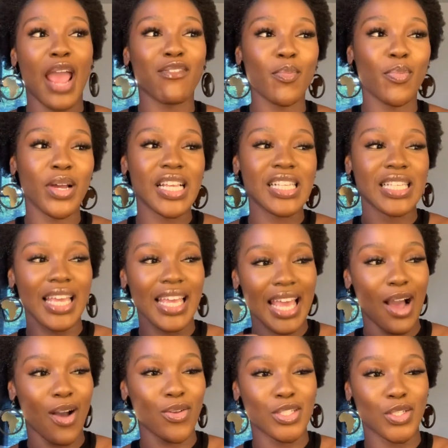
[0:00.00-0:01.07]
everybody's
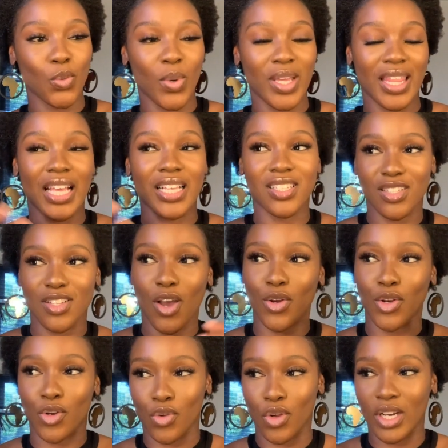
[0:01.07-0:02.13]
encounter with
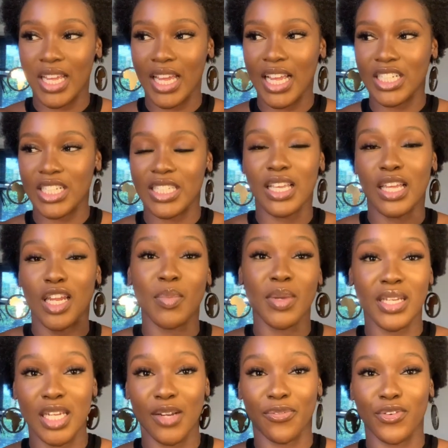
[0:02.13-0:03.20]
external knowledge is going to be
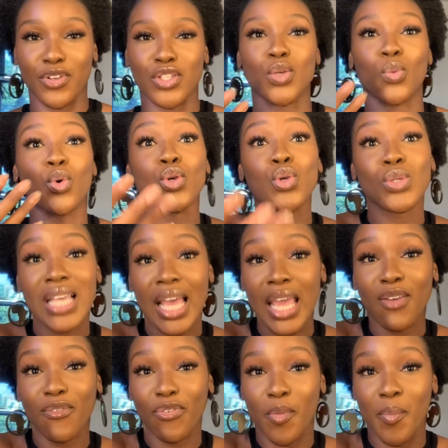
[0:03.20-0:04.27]
different. So what you
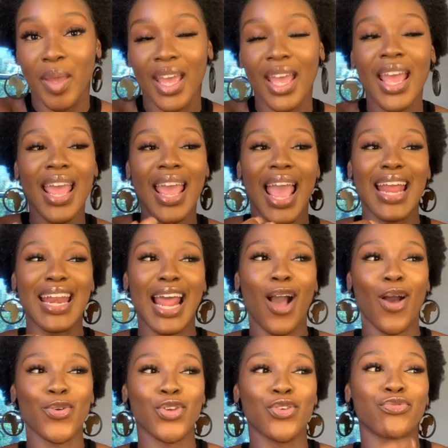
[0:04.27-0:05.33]
take from it and
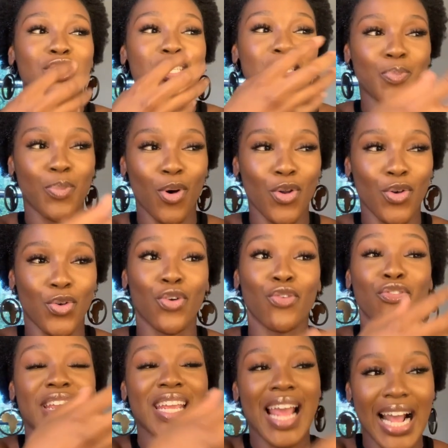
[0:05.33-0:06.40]
how you respond or
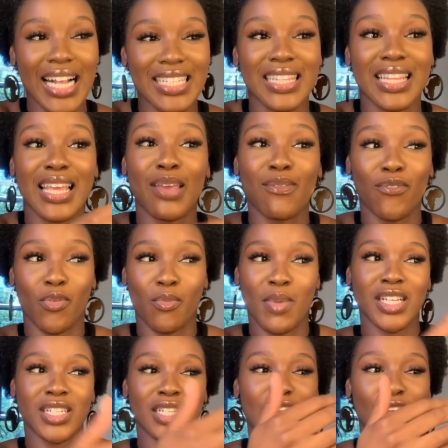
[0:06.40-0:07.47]
react to the
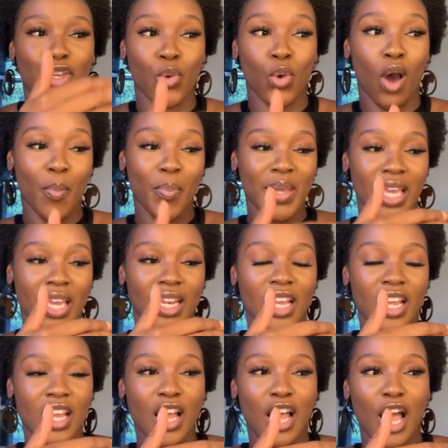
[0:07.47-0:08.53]
information that you are being
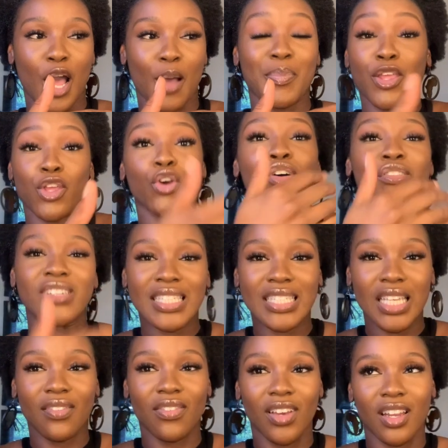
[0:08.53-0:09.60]
that you are
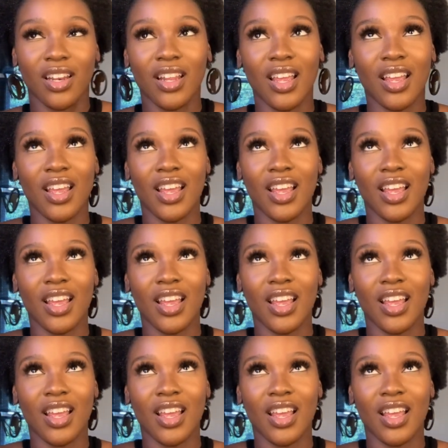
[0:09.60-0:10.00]
receiving